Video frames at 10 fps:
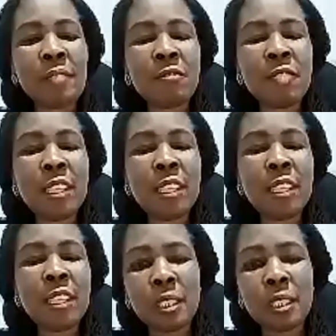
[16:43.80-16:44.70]
I
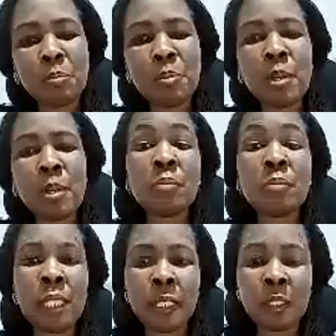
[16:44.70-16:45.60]
think what
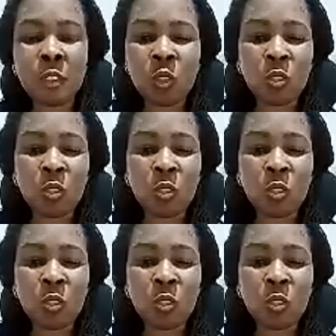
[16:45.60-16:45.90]
brought me